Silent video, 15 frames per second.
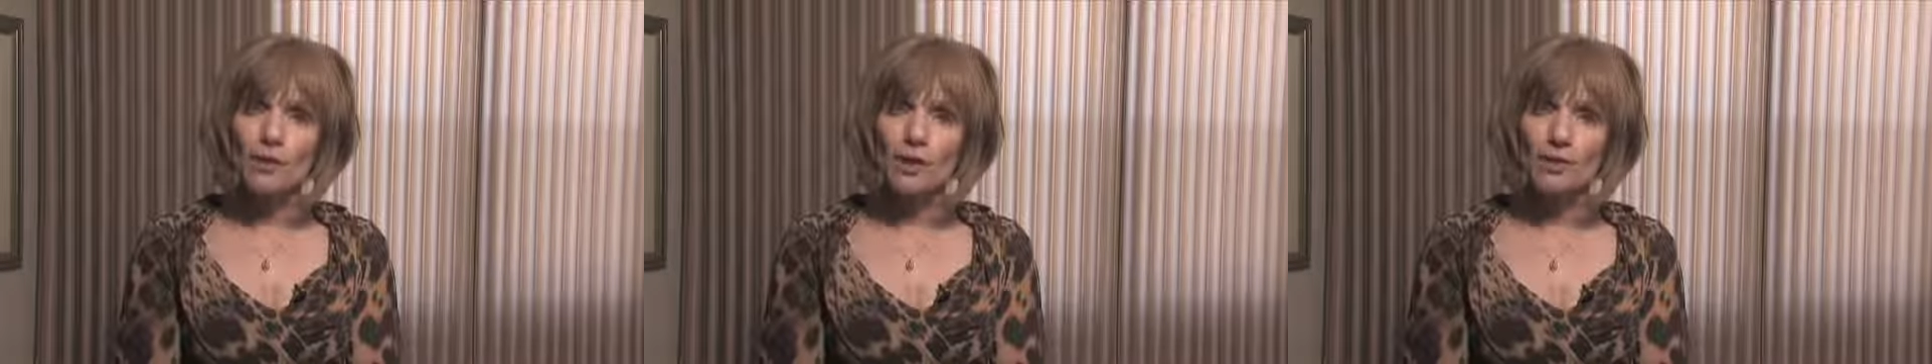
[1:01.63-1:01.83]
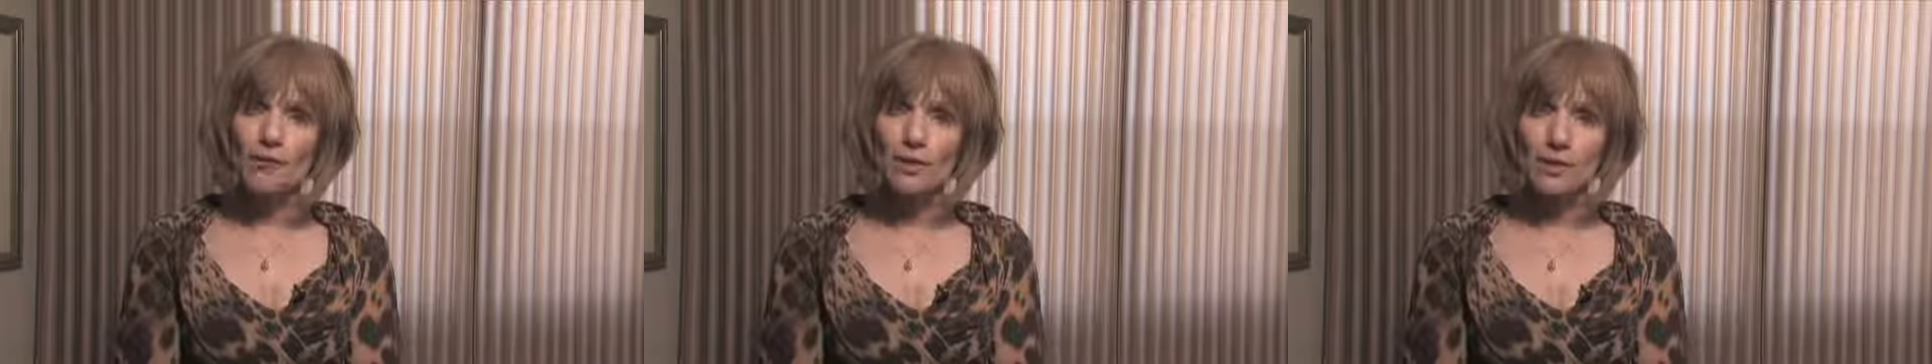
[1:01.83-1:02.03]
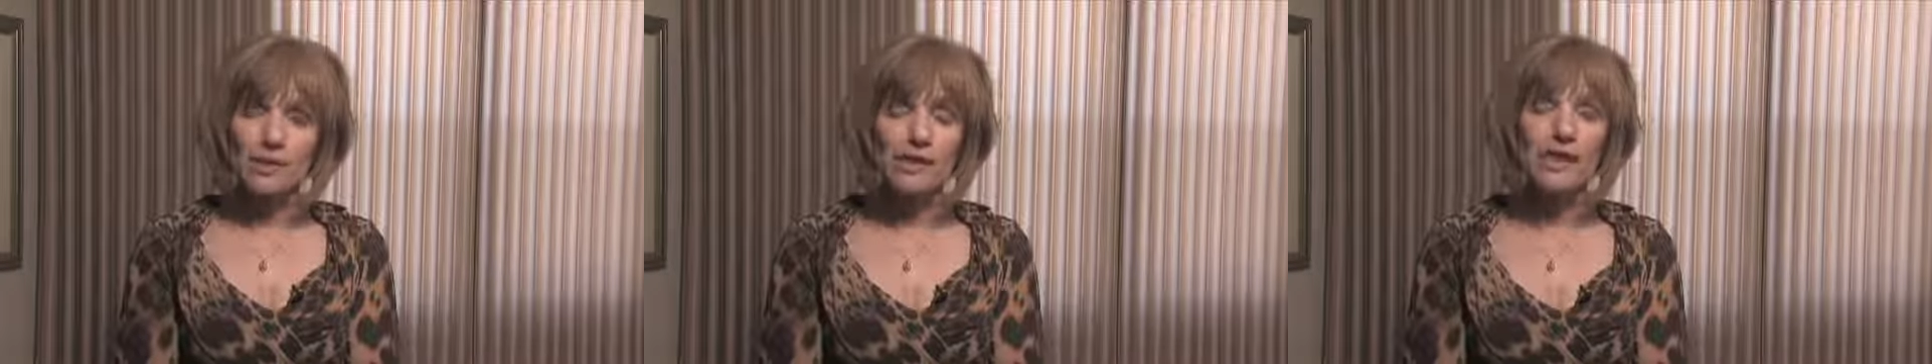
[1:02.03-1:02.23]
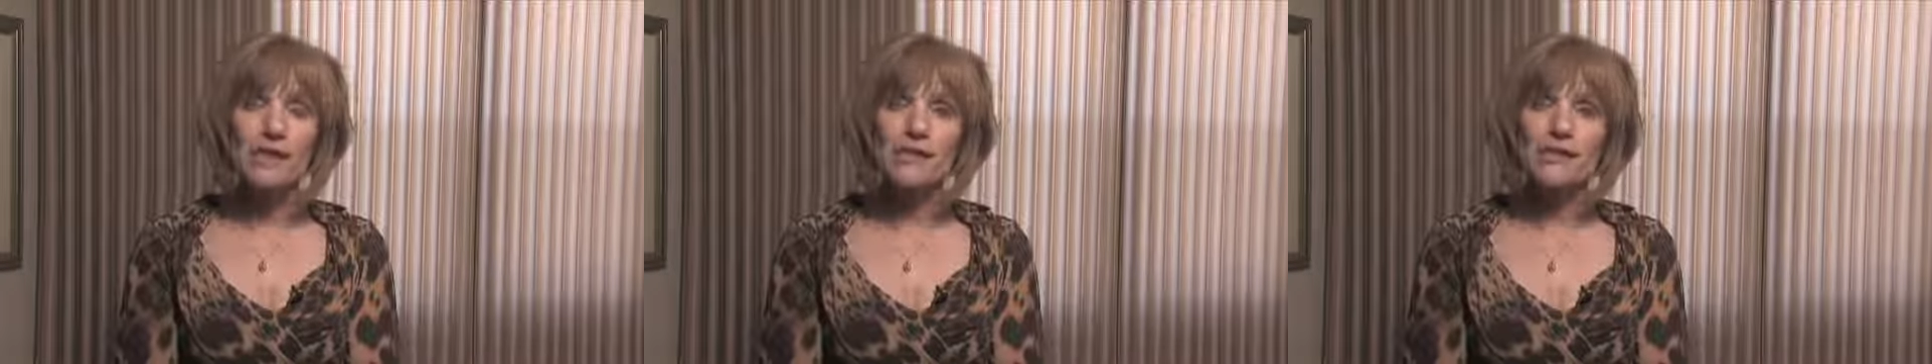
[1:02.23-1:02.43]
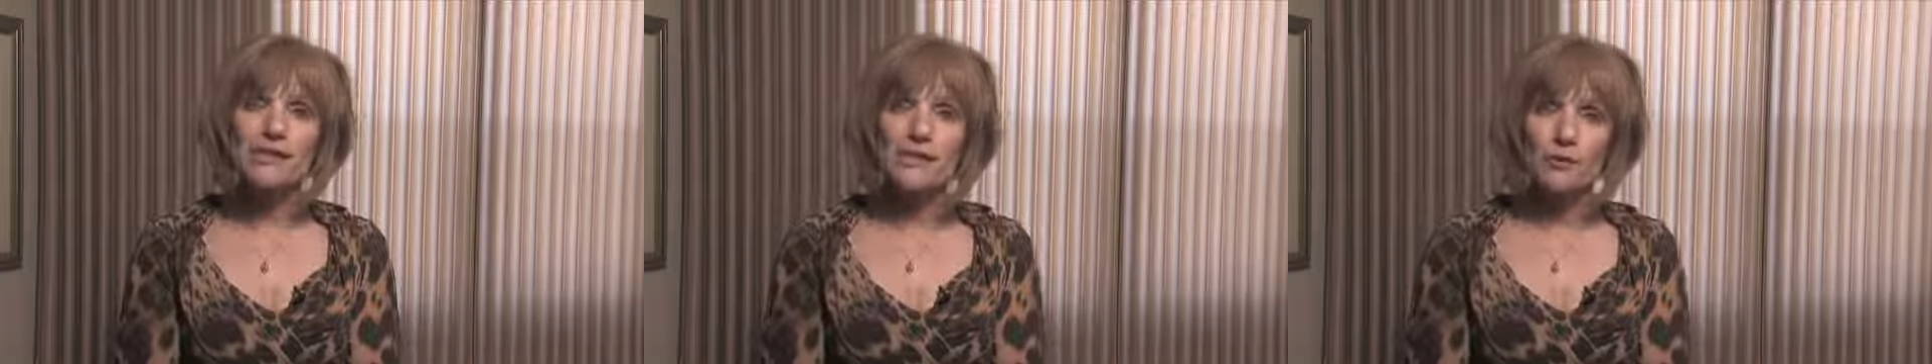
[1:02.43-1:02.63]
coverings at
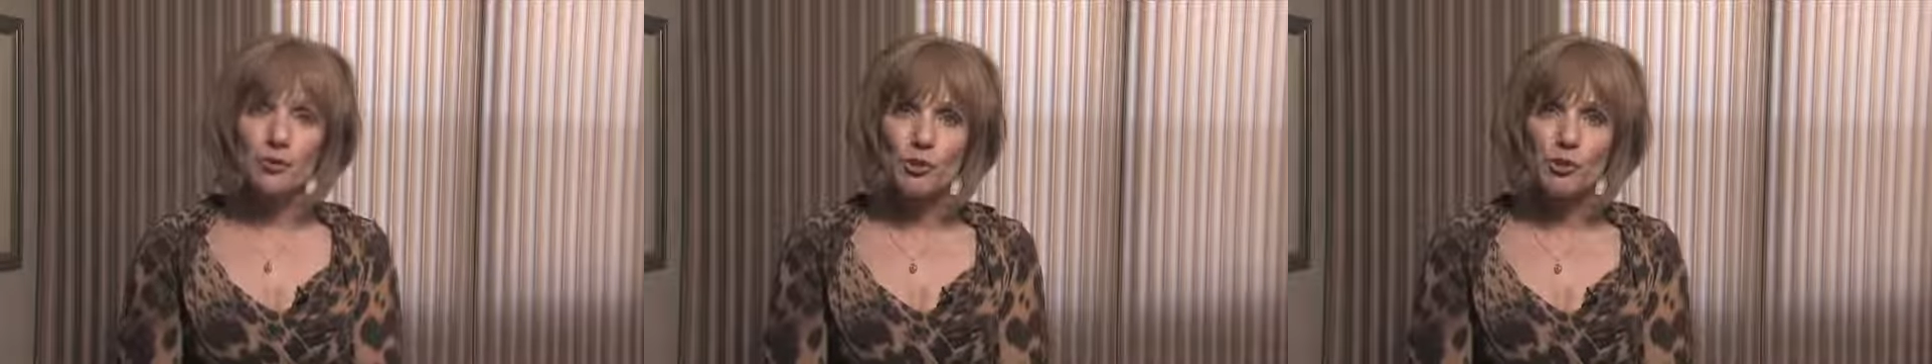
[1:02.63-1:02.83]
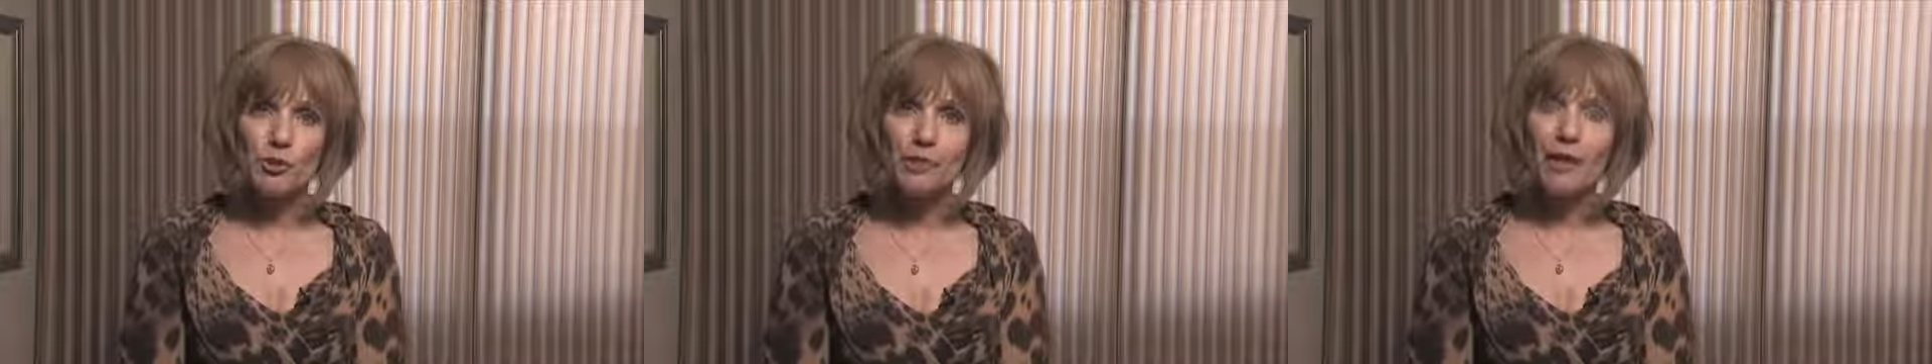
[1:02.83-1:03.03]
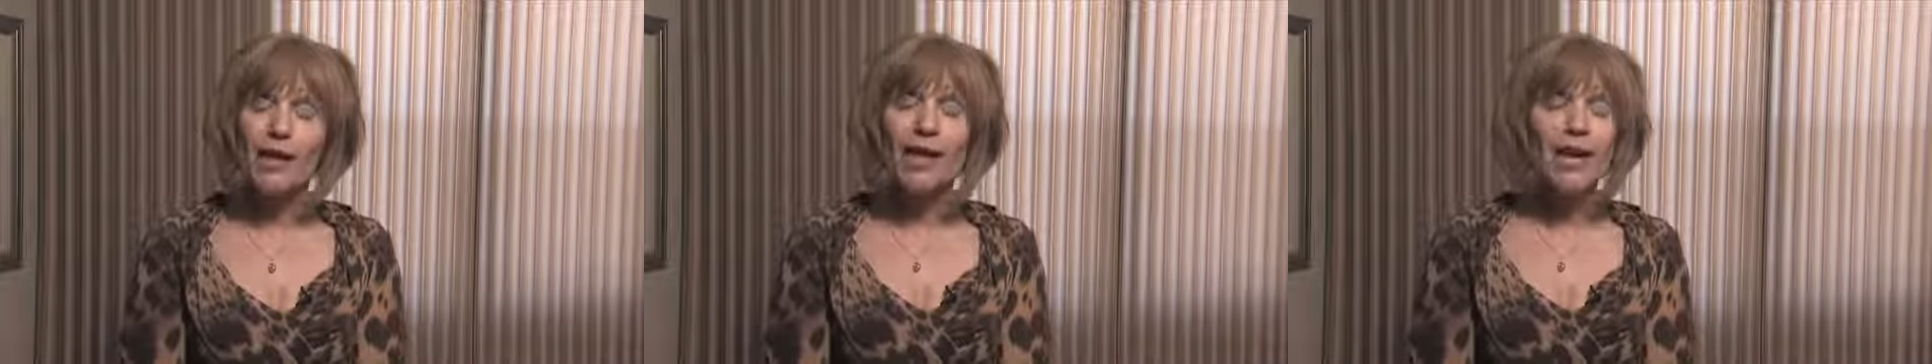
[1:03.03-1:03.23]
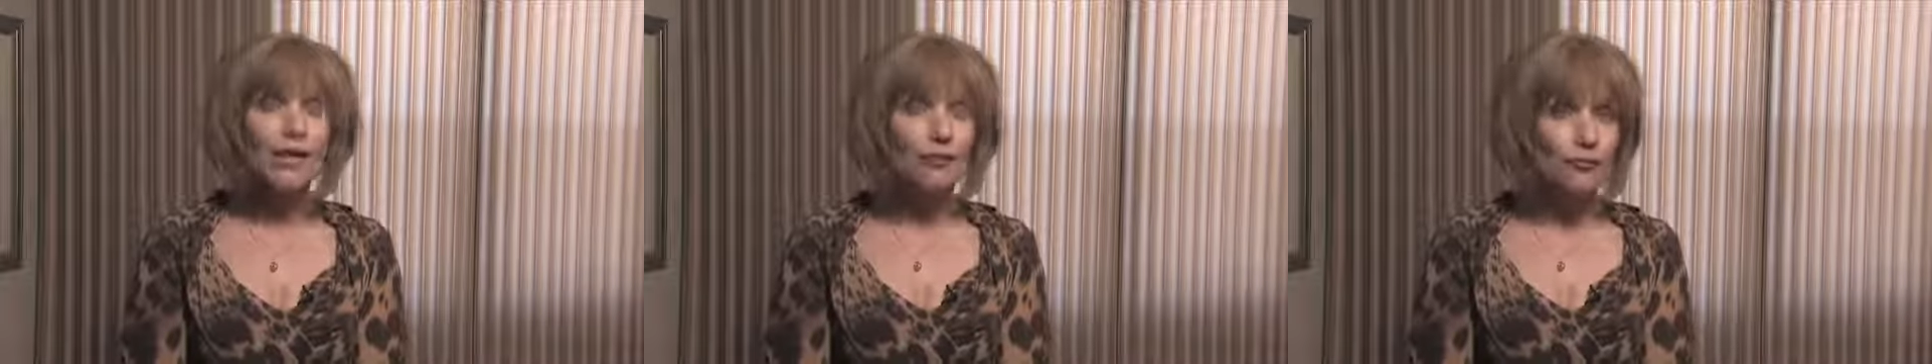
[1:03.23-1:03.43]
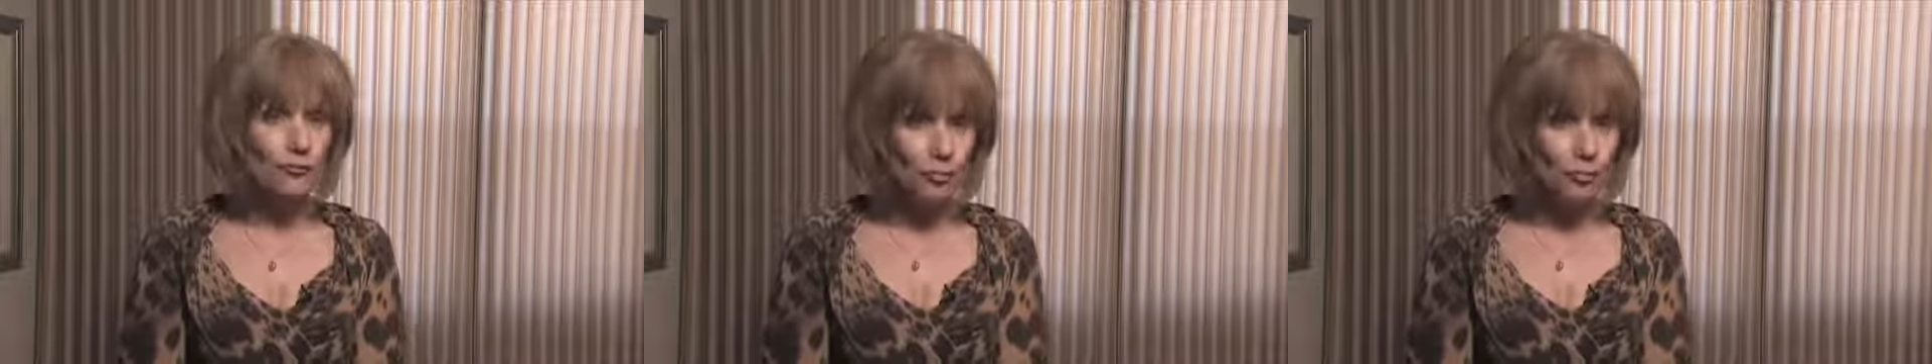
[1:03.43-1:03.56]
exceptional and